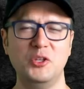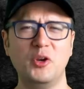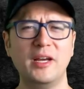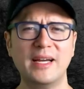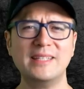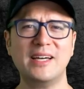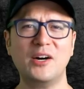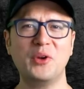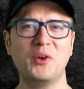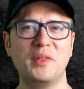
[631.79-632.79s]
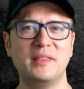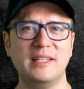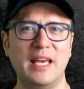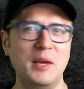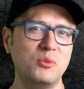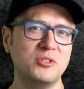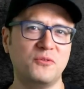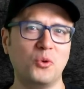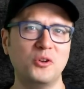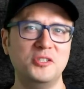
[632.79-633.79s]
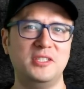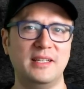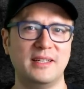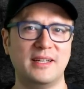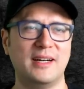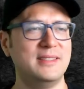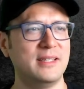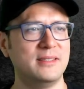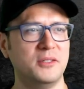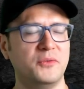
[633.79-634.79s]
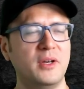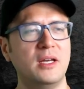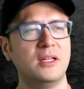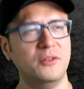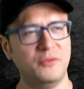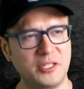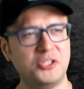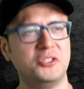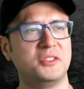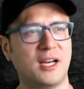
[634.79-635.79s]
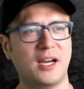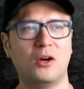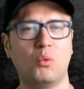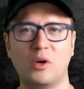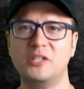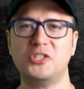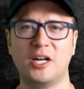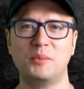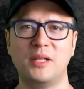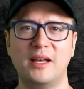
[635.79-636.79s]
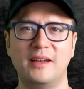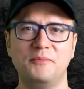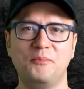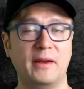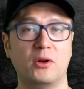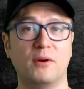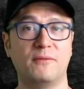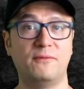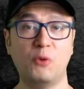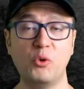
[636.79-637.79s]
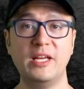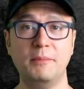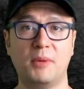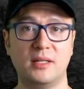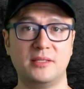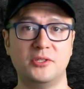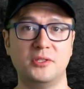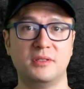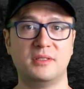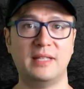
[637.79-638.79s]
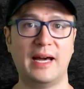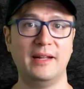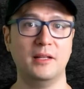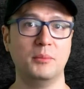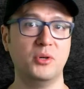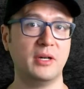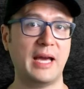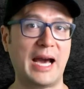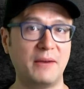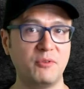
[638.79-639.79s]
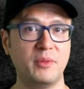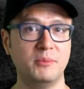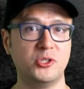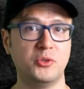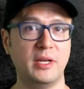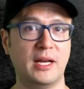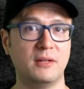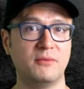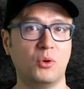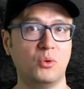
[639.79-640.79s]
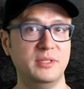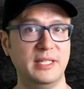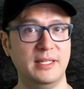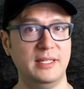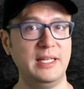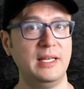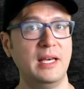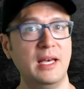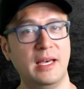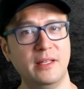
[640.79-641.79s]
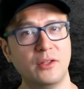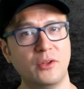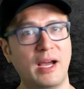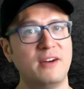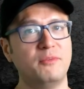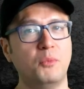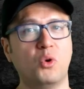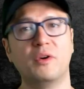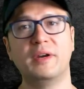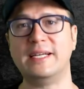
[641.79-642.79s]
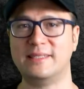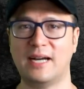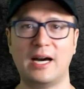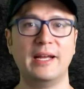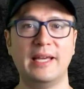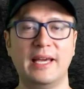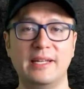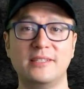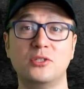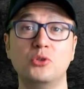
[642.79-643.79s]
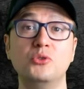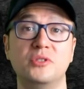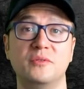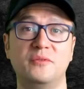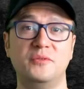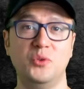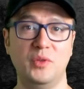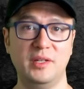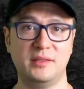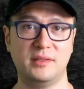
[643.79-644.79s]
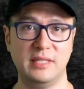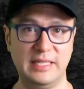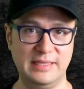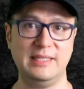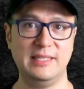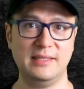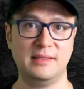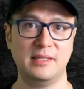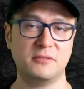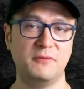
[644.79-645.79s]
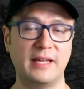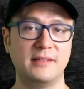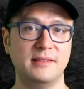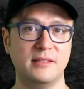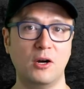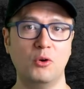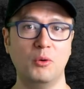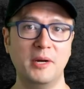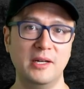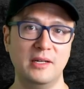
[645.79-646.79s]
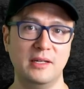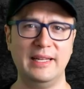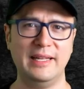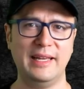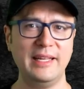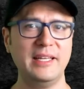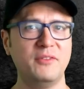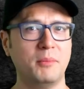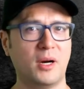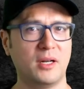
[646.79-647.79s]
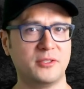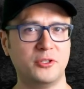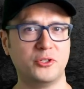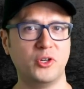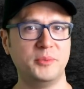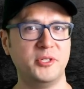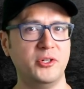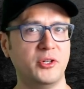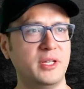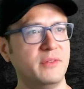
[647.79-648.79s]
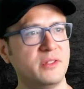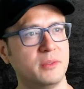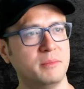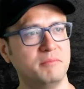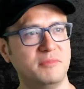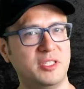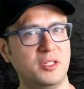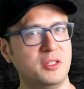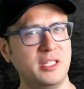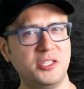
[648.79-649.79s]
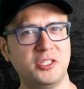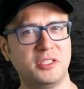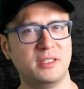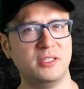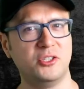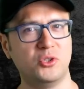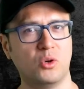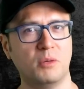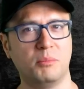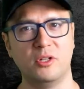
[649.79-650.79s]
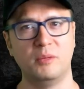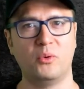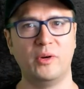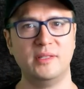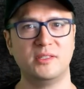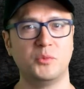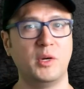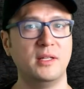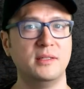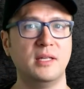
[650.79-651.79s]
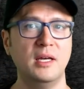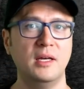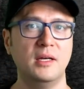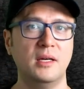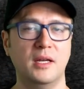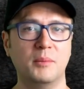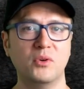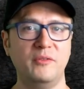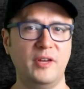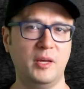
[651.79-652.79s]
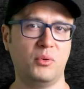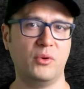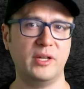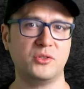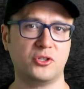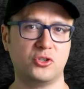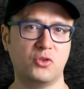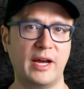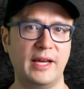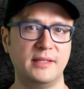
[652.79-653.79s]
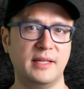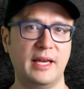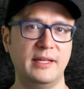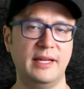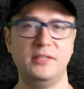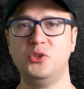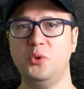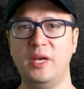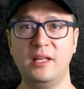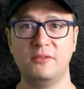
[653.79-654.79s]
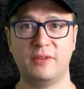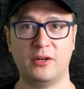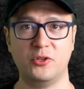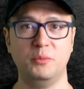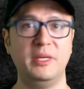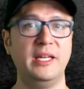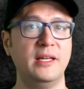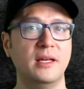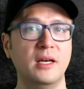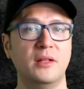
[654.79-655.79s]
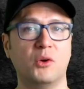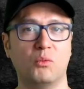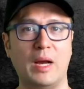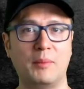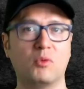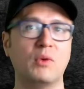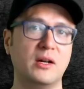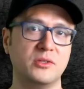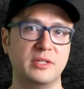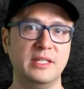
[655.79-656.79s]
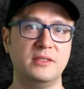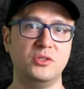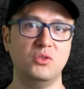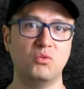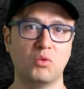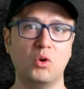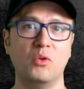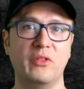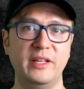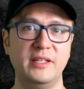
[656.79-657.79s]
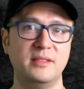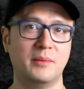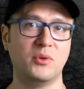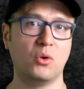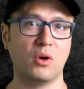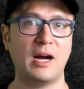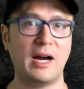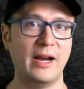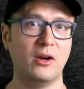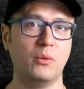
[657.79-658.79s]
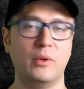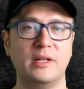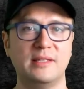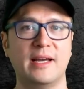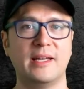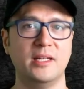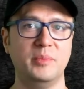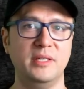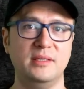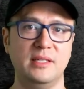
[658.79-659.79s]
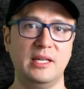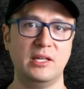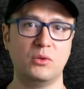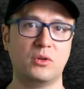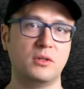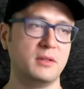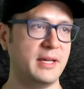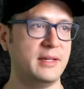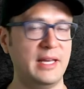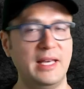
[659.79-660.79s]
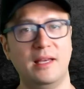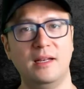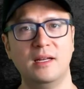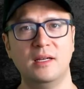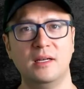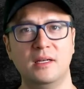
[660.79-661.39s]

You can kind of tell here that the game was forged in the context of convention-style one-shot play. There are 40 monsters statted in the book, half of them straight out of old D&D, and the other half more exotic and exclusive to this Easy D6 fantasy tome. In any given monster description, you're given some deliciously short bullet points, as well as number of hit points or strikes and a to-hit value, meaning the Rabble Rouser needs to roll this number or higher when attacking a PC in order to land a hit.